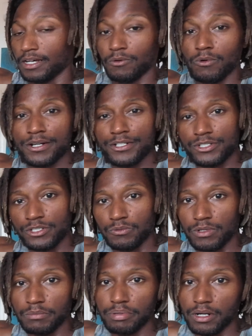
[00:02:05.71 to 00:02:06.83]
Water is just
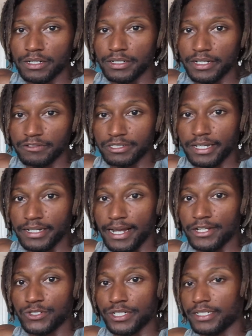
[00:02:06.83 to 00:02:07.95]
one part of staying
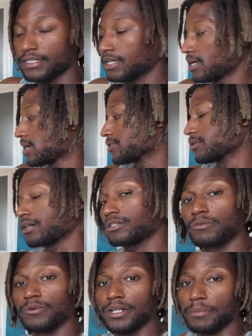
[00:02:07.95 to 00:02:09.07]
hydrated. You also
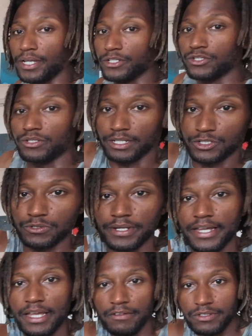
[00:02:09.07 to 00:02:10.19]
want to make sure that you
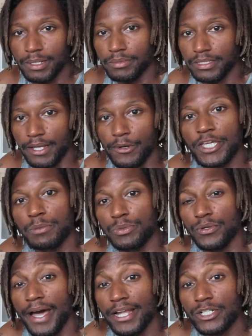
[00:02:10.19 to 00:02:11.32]
have something that will keep you
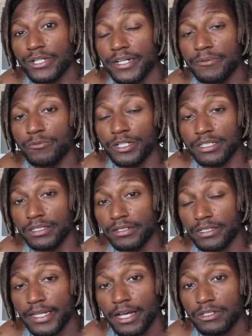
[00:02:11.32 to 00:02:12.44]
hydrated with either
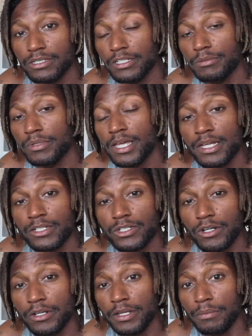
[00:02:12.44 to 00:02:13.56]
calcium,
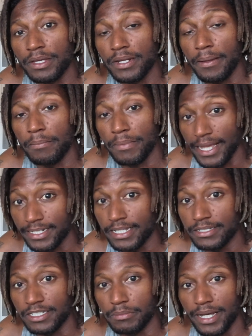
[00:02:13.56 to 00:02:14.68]
sodium, and
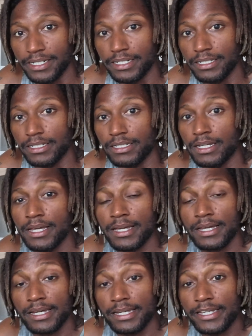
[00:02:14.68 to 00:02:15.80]
magnesium ideally.
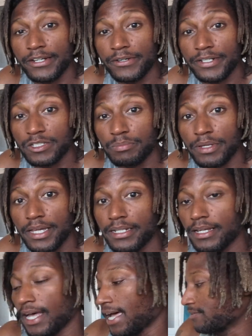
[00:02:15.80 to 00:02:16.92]
Here in Spain,
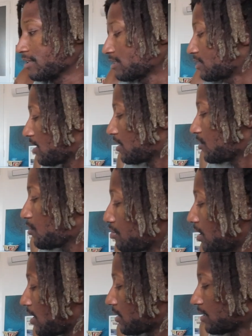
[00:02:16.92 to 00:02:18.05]
I have this new
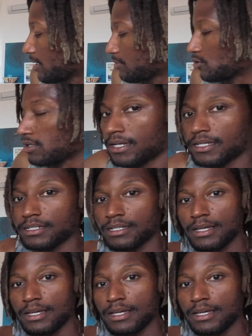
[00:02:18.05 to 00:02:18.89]
product that I'm trying